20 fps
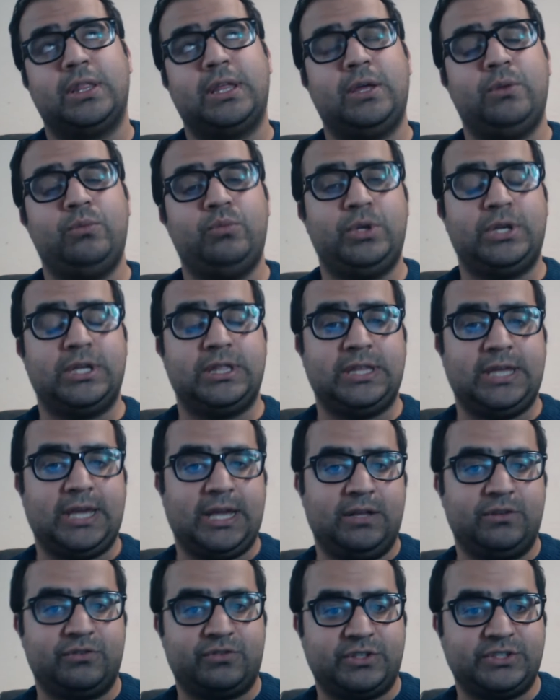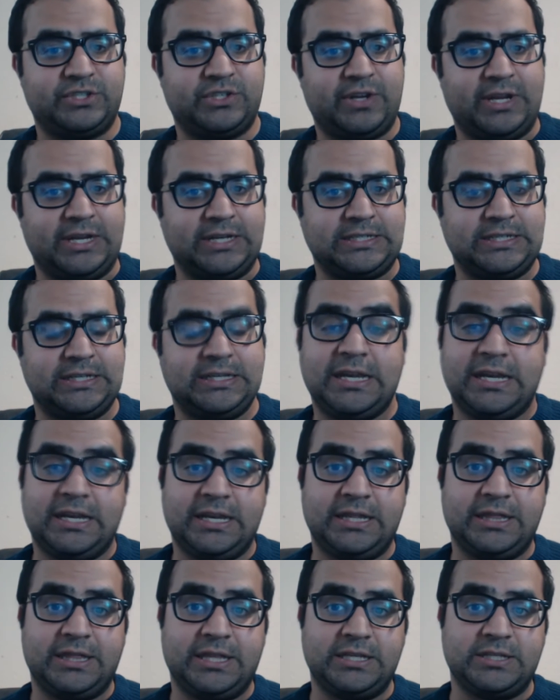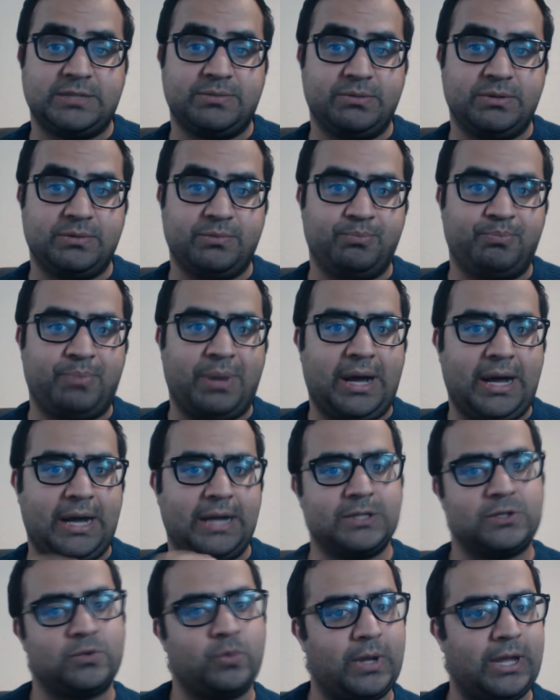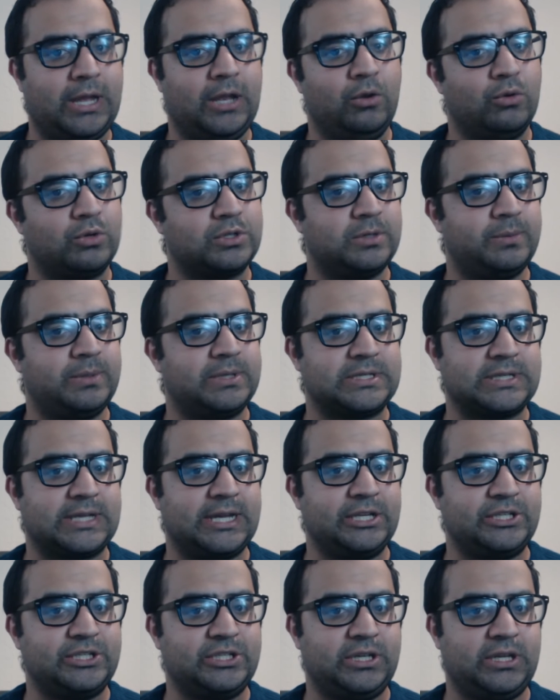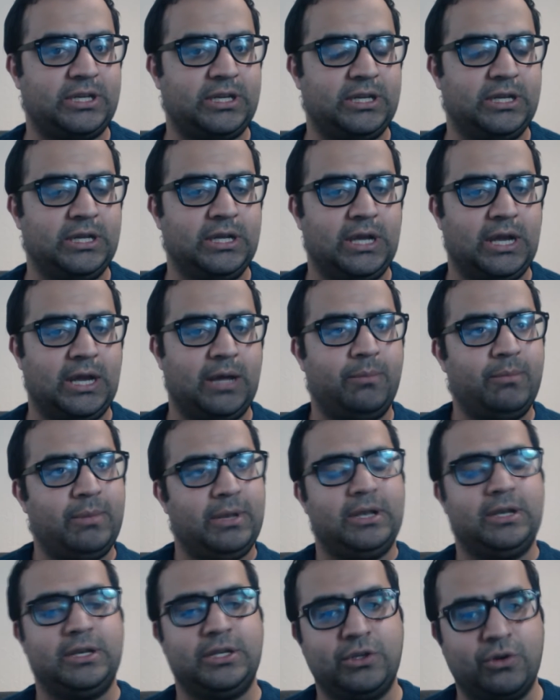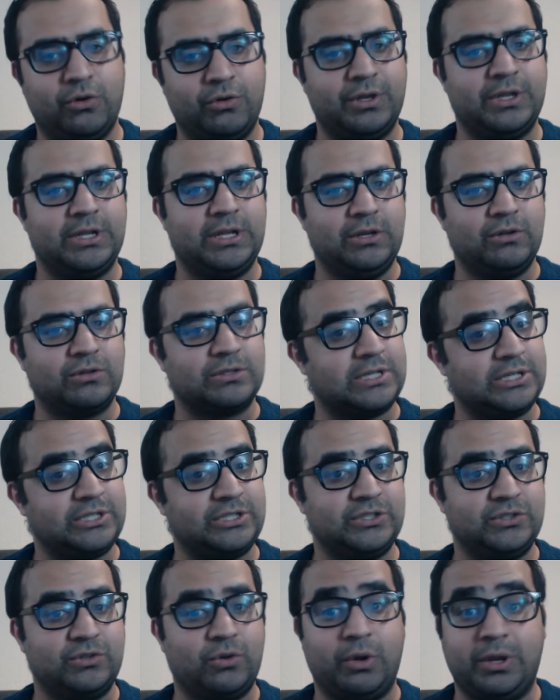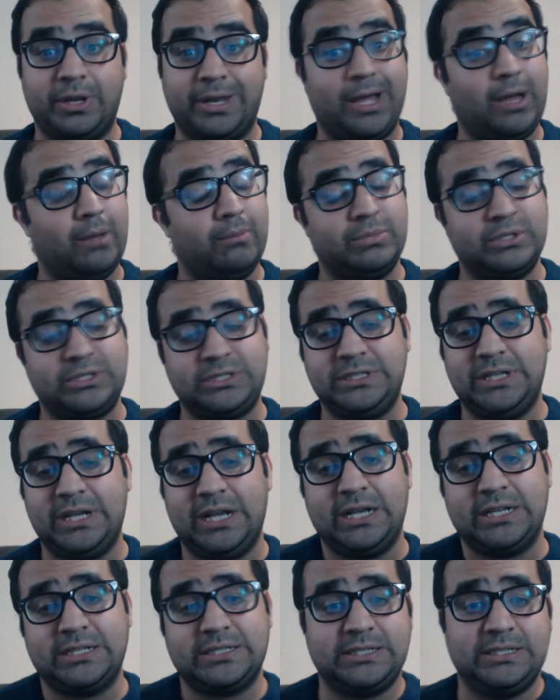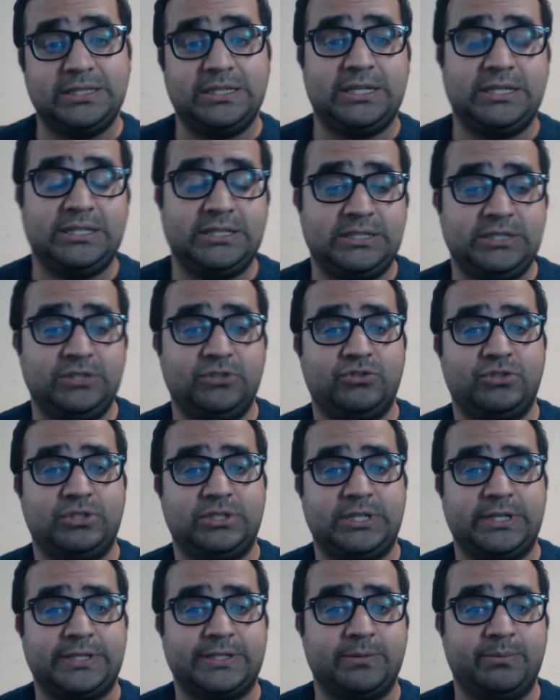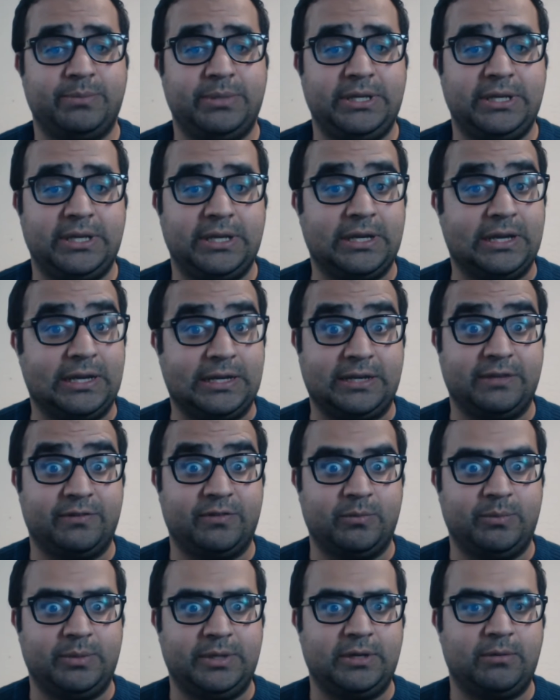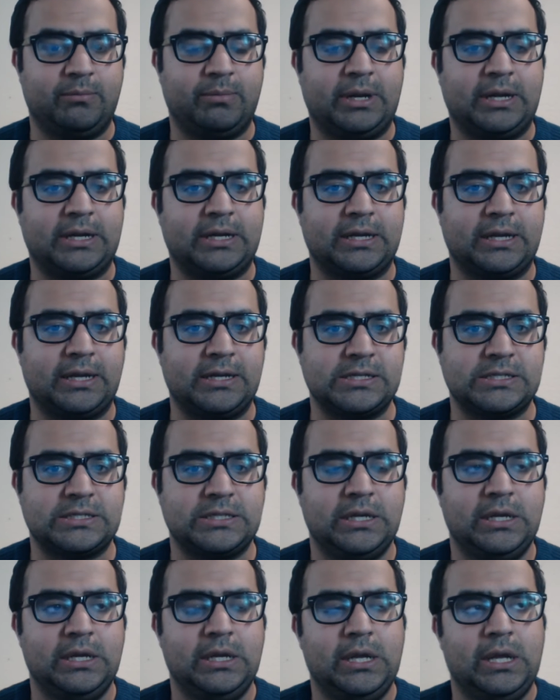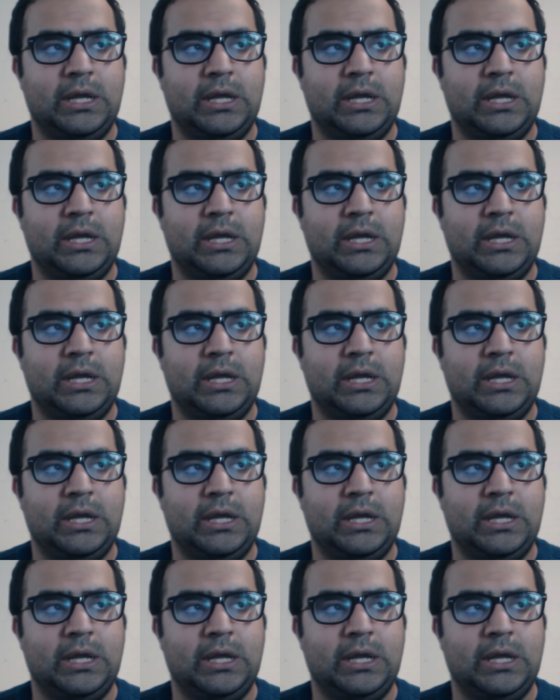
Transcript: Then we get the elves resurrected, and there's parts where it looks a bit sketchy, and Leona looks like she's going down, but she hangs in. Then she takes a beating and gives a beating back, I guess.